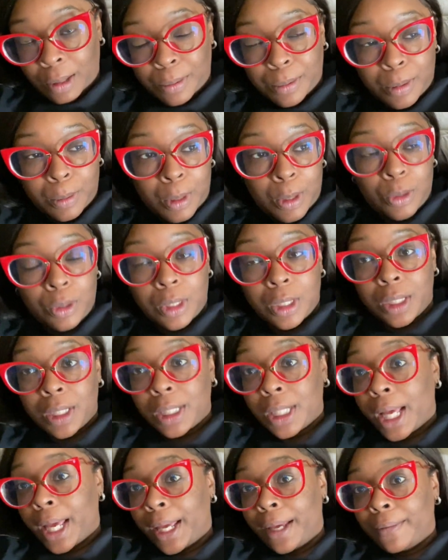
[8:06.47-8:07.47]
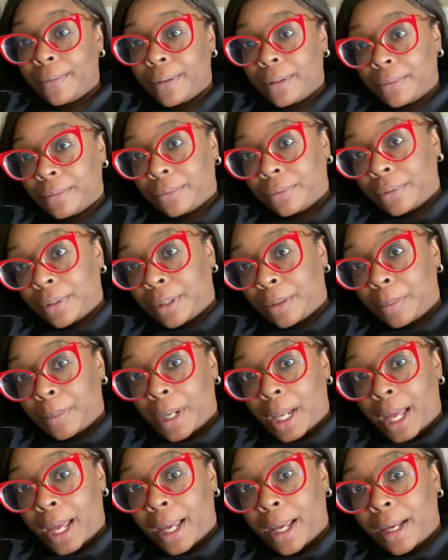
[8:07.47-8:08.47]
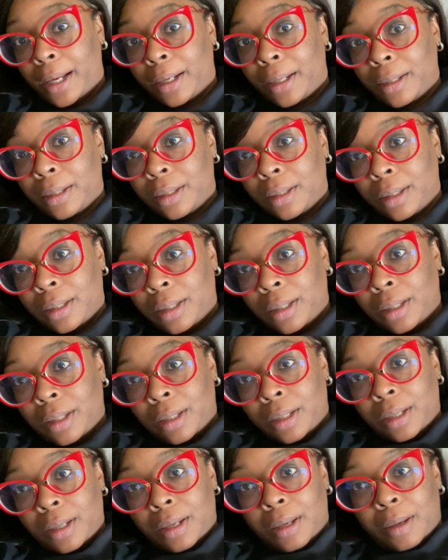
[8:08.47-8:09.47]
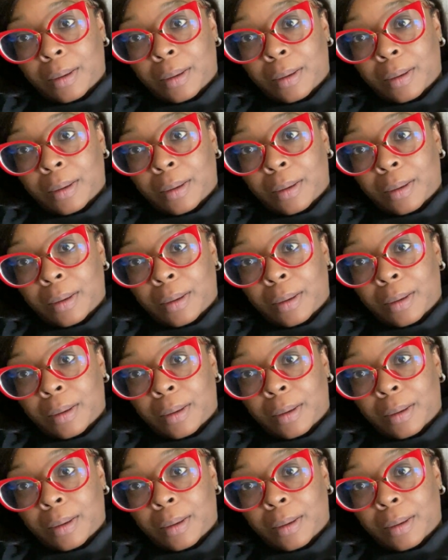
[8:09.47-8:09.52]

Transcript: was supposed to save it for the plane. I